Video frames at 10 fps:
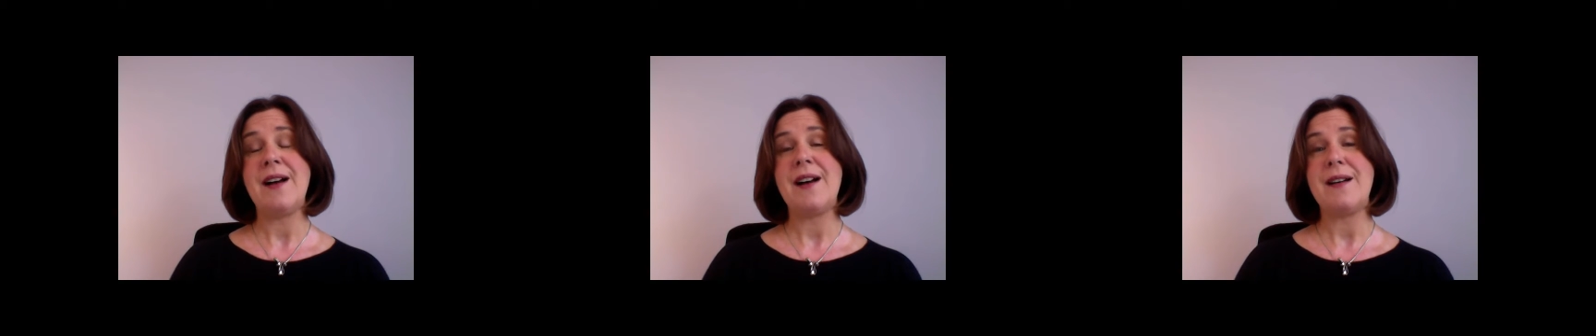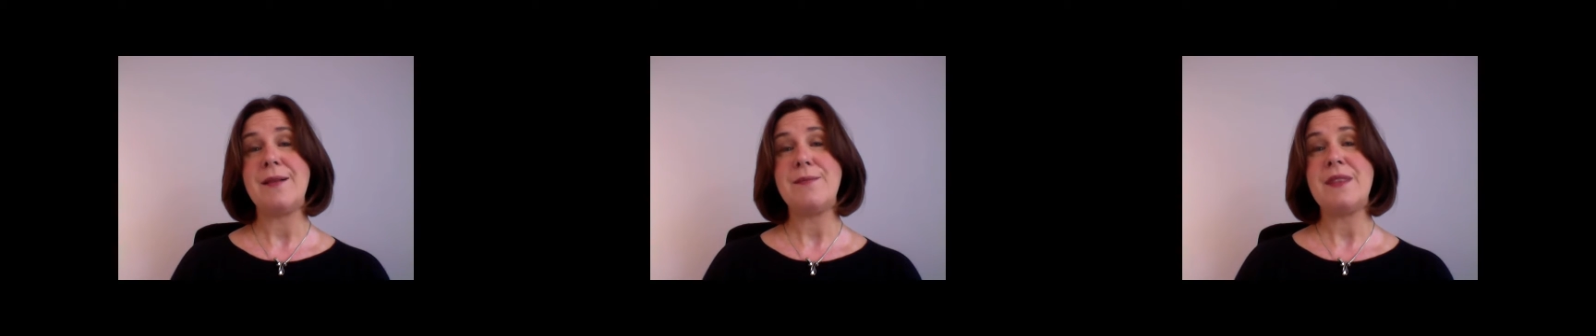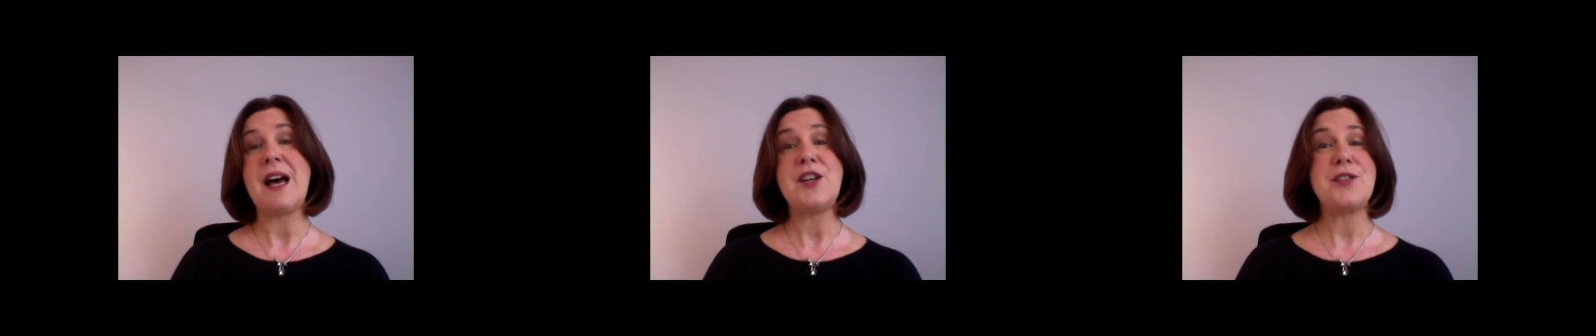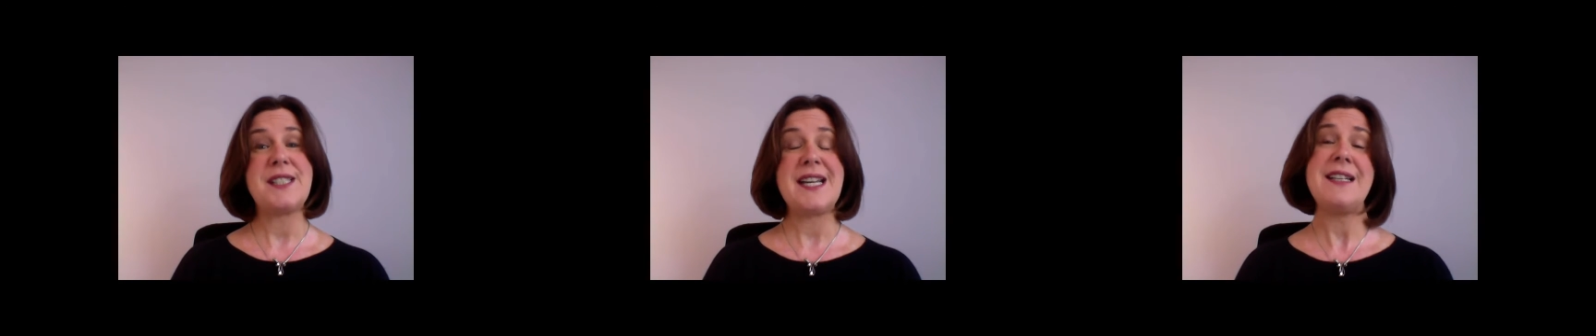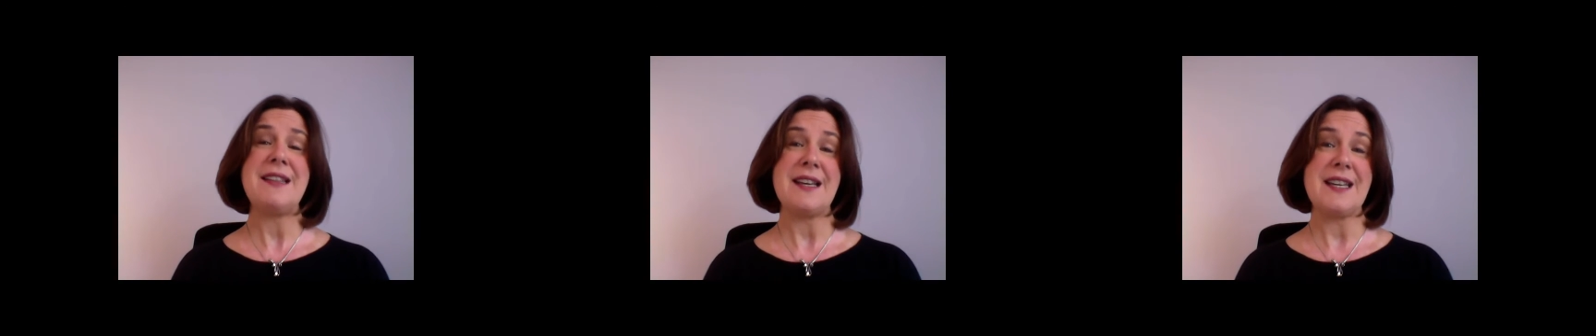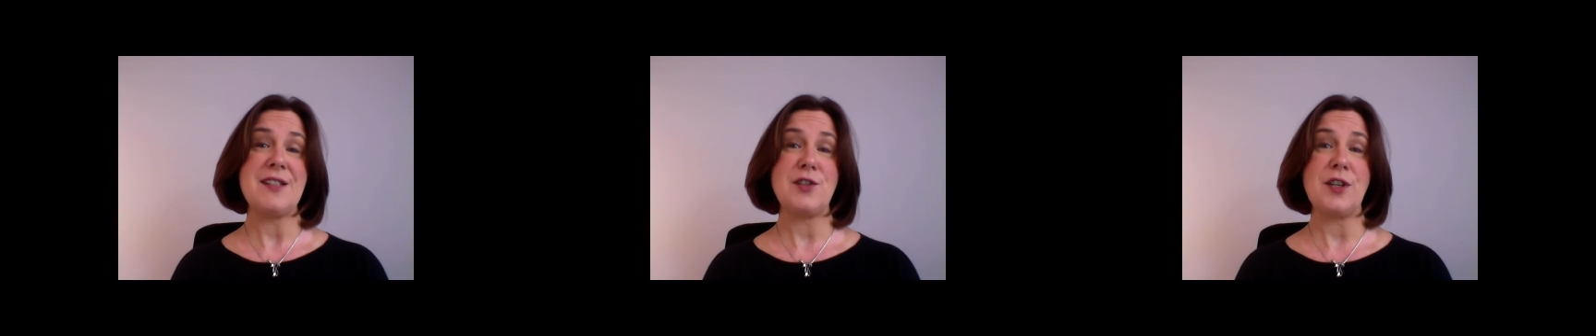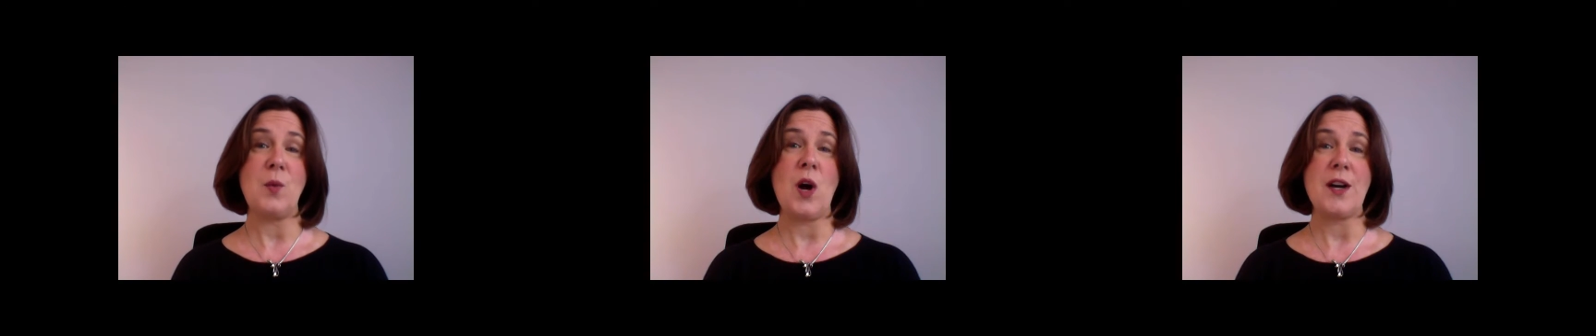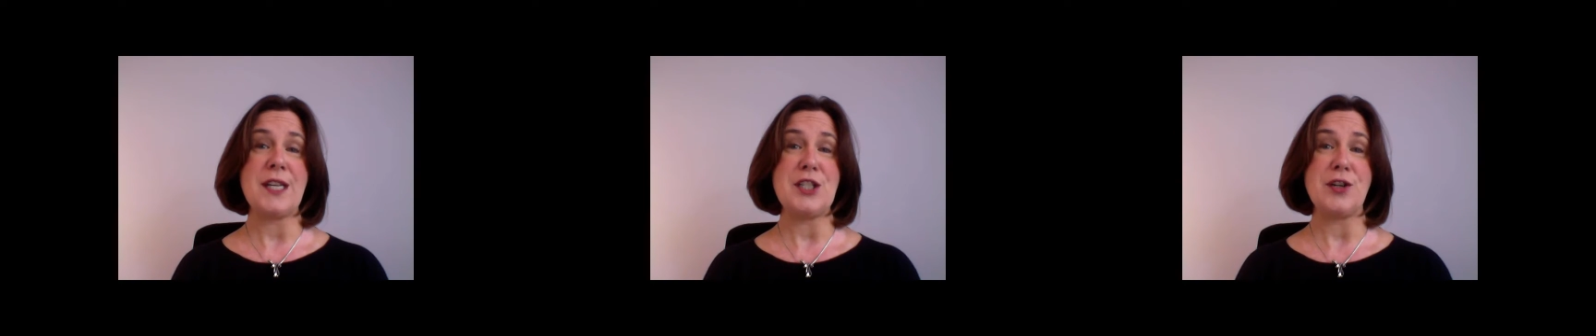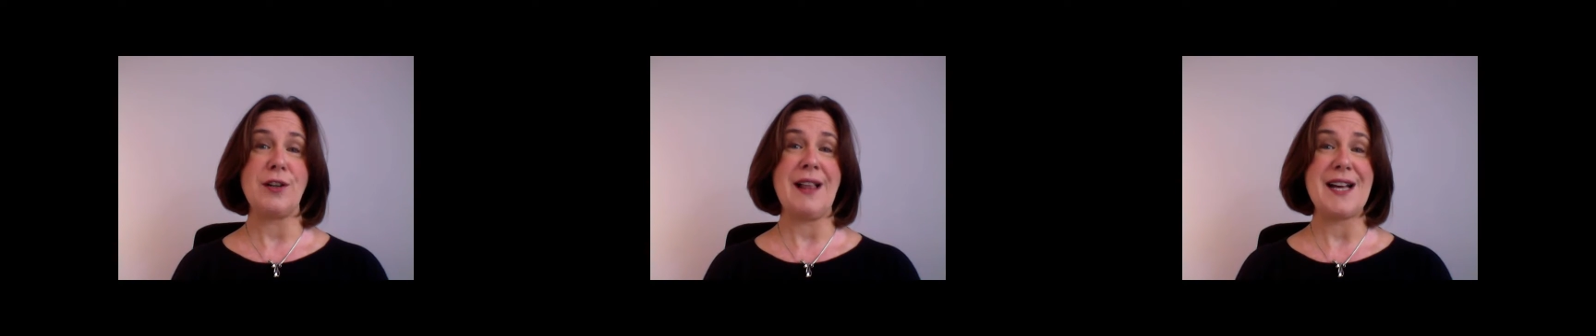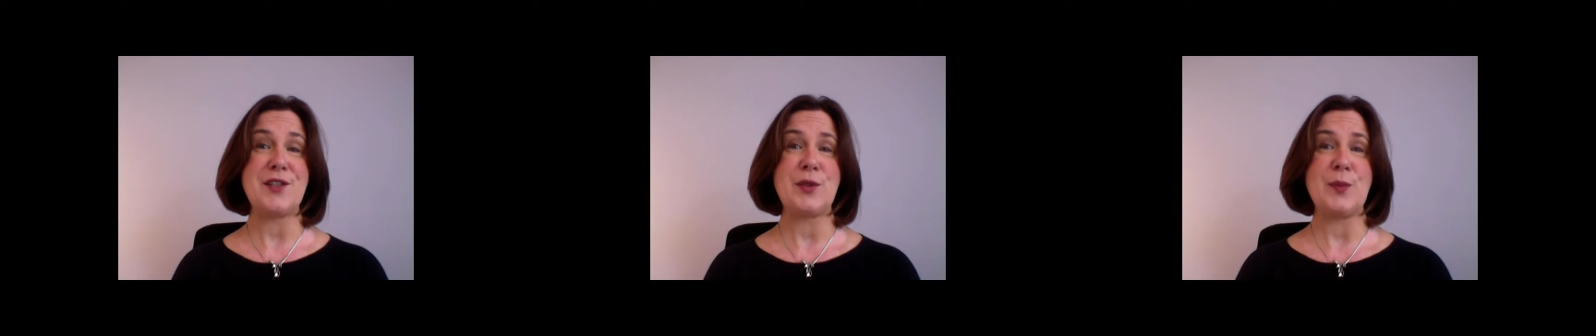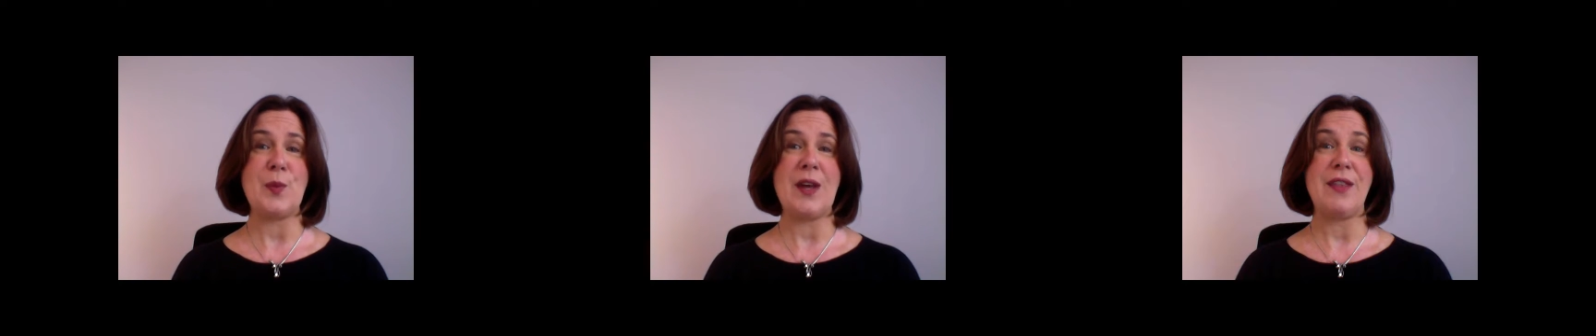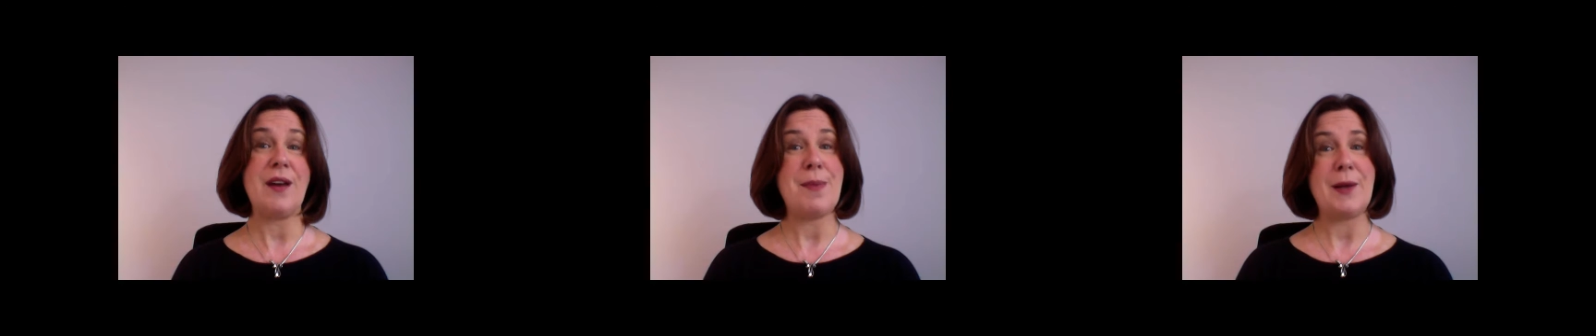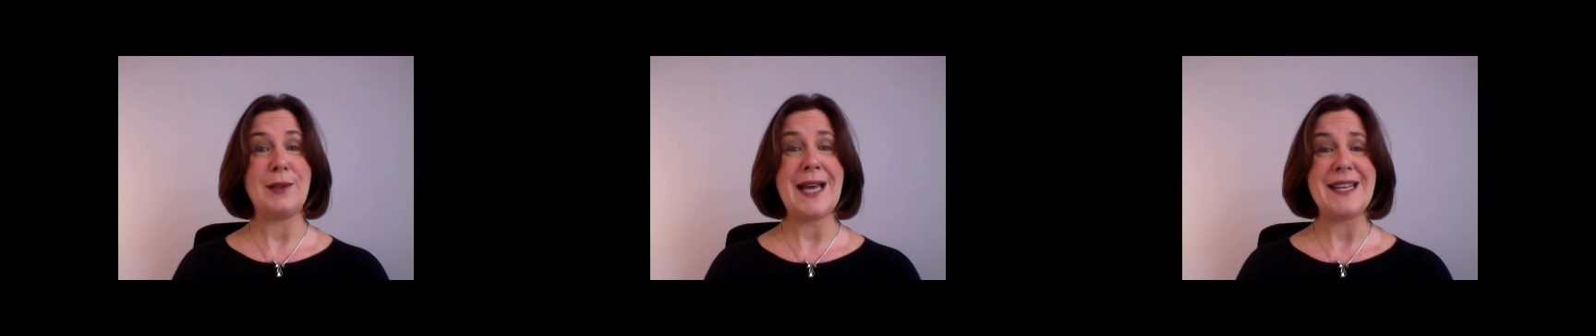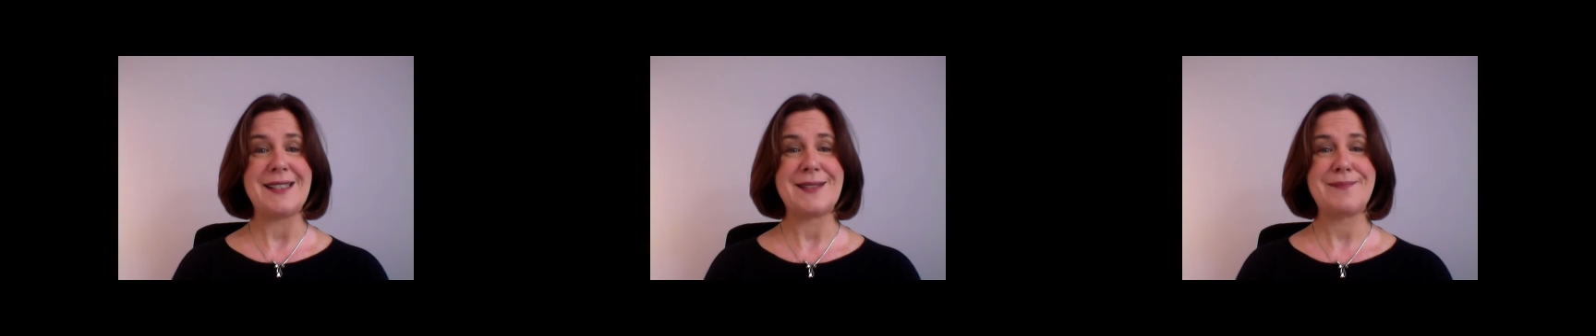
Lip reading: the understanding that kids are going to walk into your classroom with about light.